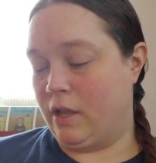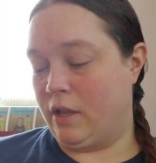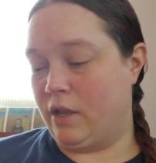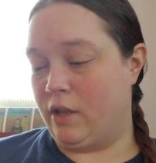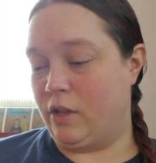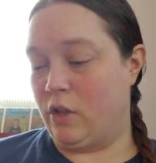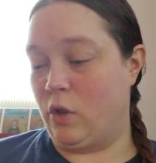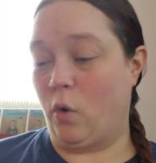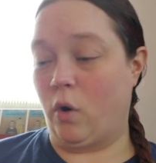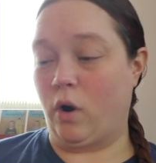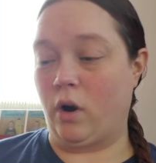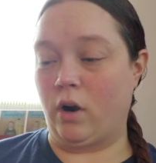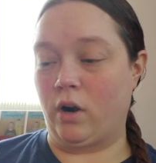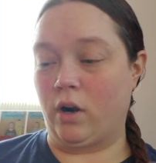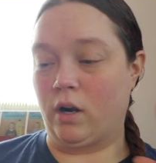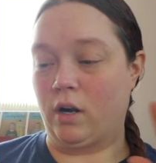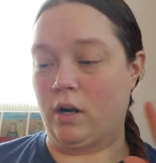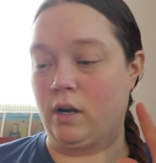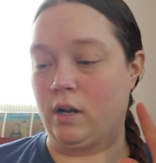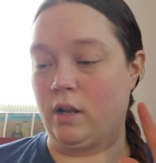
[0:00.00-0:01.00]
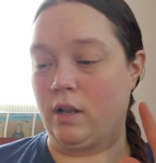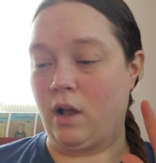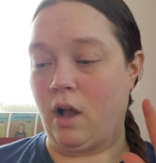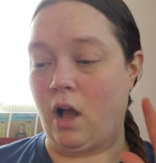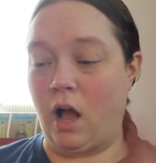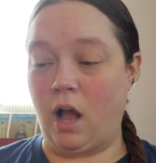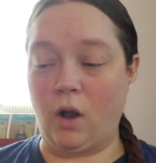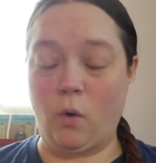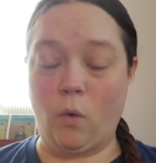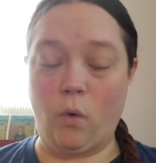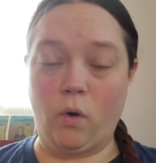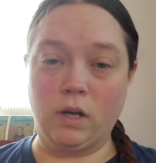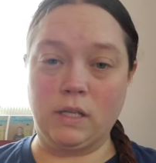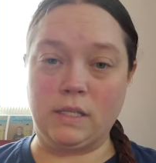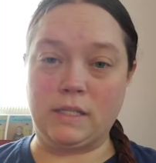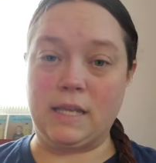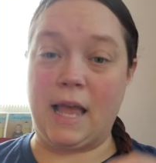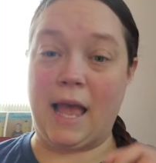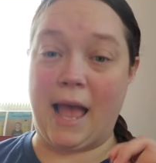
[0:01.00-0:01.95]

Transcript: your Hogwarts